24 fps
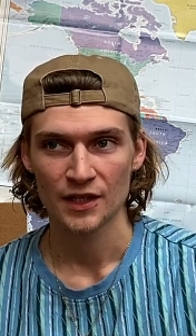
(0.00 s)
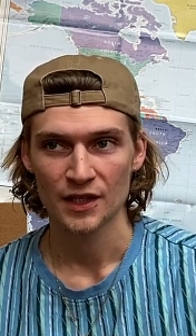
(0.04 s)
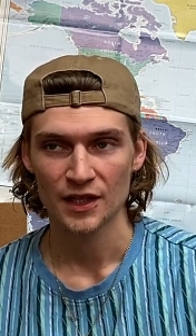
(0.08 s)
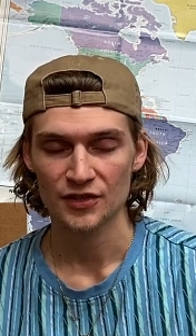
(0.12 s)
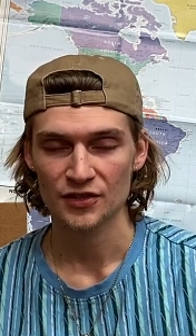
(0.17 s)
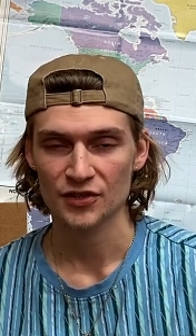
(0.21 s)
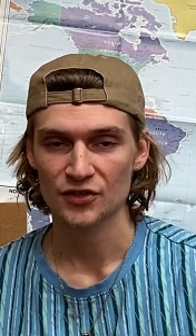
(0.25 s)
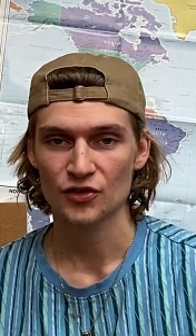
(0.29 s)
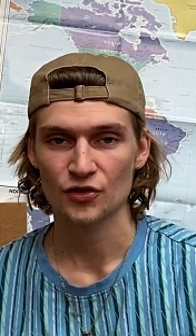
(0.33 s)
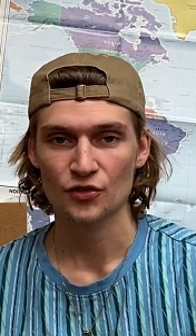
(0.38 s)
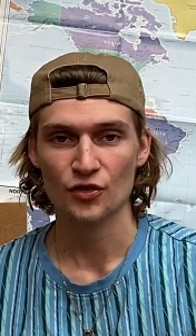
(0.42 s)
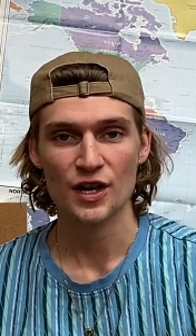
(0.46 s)
it's
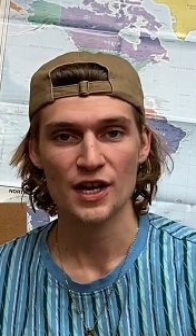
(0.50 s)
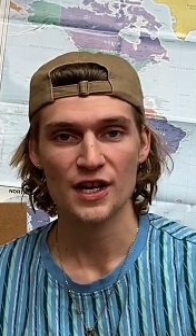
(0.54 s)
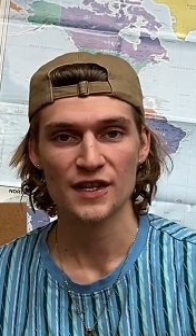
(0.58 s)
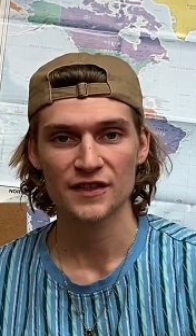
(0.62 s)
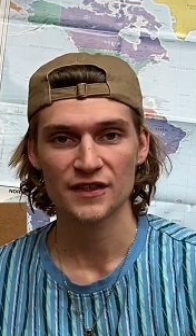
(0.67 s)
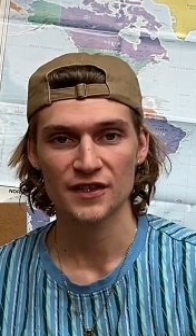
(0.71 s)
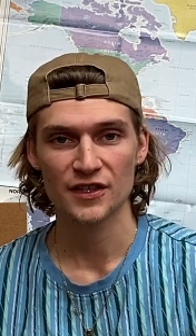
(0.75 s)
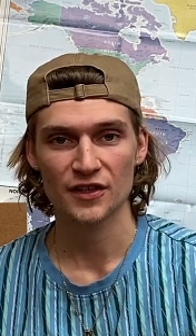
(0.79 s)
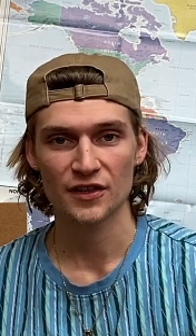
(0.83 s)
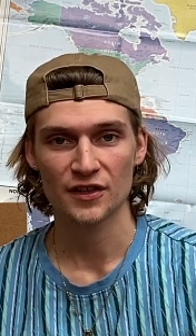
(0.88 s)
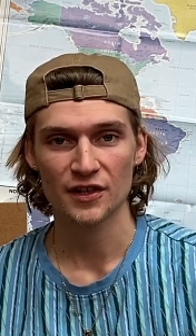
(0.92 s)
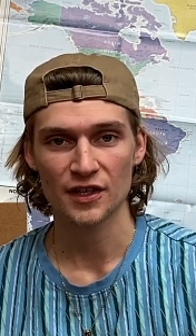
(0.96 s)
just
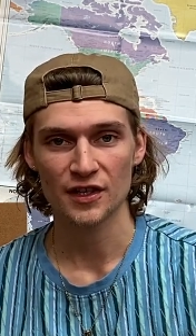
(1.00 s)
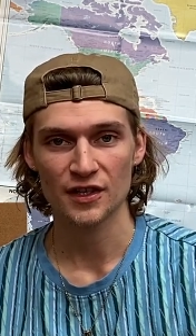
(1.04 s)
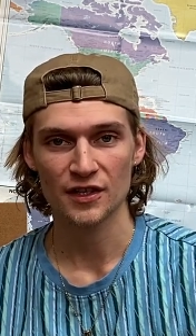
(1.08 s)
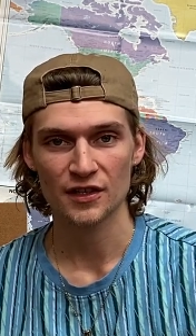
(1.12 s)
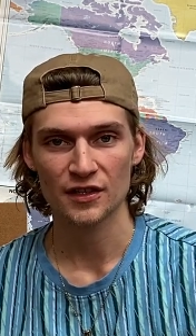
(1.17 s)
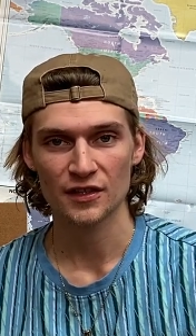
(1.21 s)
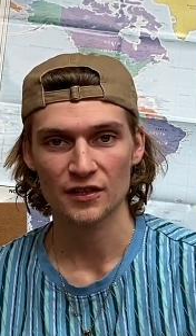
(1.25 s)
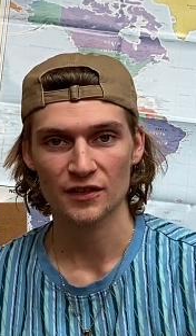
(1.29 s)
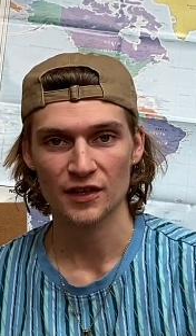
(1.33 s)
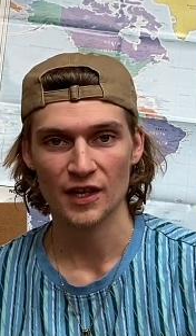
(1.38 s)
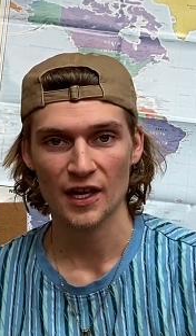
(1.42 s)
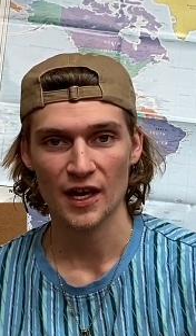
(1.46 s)
crazy to think
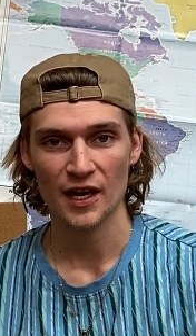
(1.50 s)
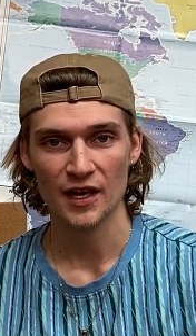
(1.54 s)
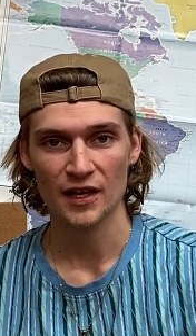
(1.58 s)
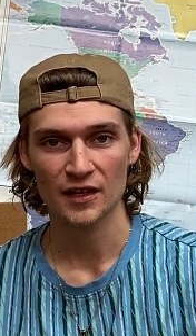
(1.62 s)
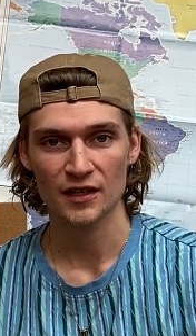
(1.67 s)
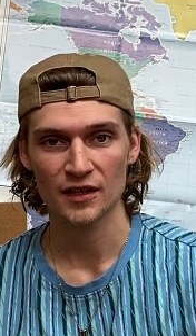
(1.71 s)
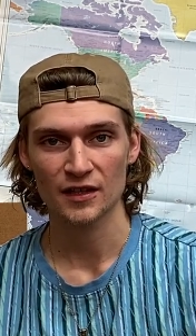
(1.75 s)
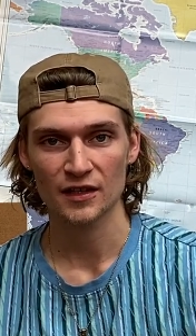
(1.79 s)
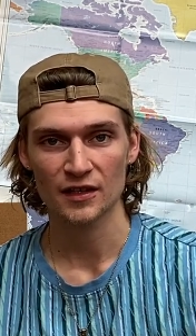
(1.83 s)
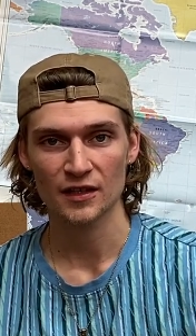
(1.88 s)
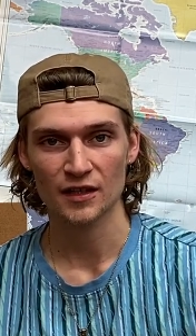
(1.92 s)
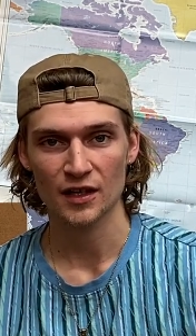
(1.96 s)
that
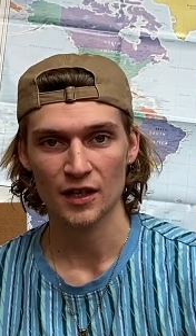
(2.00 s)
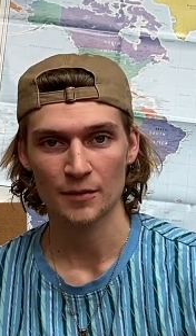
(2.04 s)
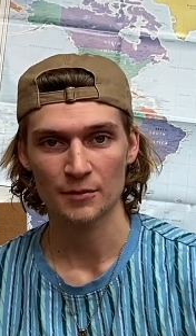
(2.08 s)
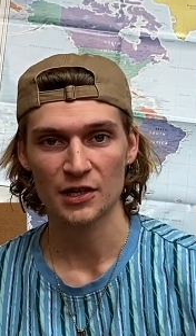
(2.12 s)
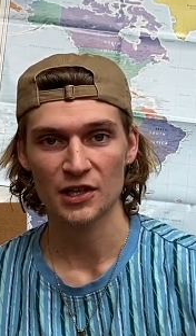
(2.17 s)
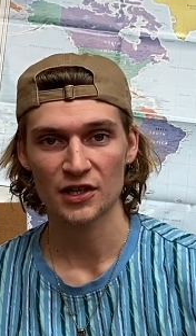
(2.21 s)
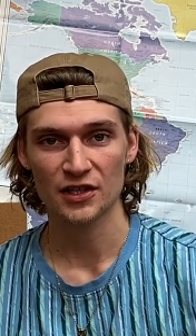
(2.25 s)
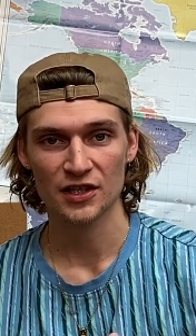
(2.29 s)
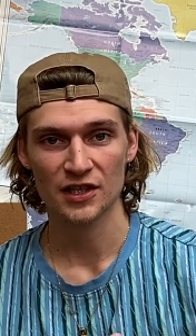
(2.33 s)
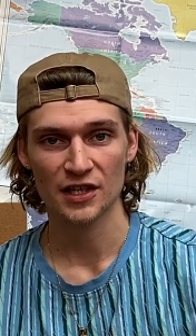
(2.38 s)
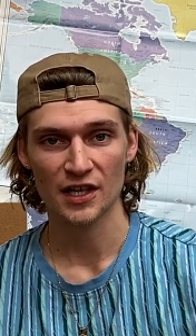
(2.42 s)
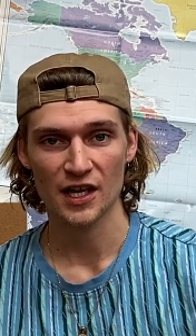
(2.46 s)
I'm
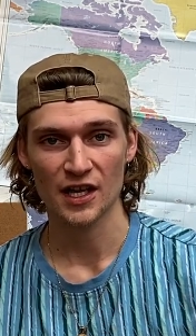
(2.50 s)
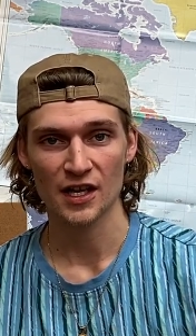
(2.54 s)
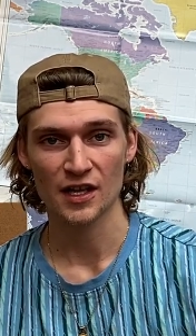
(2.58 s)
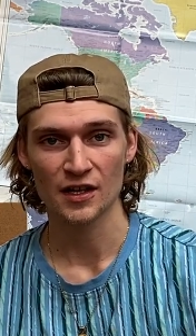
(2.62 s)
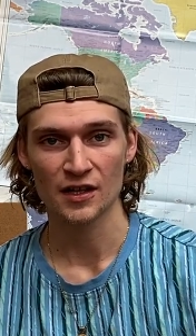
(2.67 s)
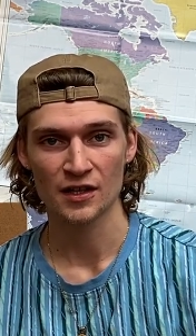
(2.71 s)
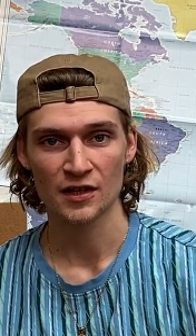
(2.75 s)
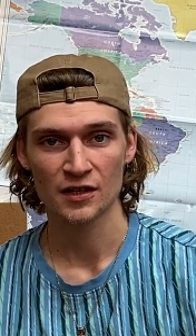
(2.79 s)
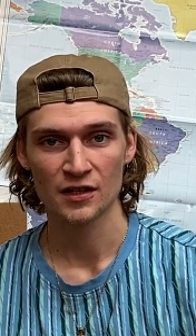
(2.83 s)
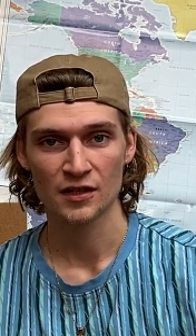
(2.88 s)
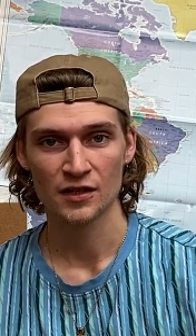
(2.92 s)
here today